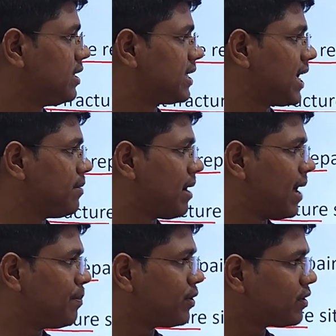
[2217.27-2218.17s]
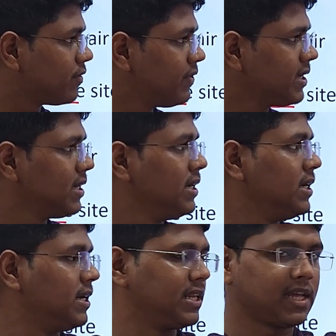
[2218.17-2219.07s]
It can be hypertrophic,
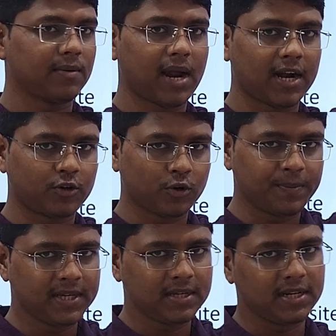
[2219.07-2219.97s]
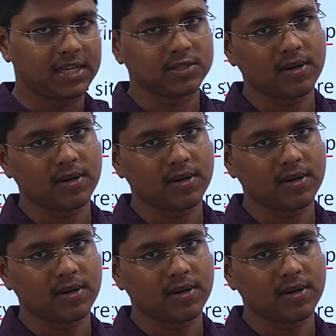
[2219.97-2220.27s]
in case of atrophic. In case of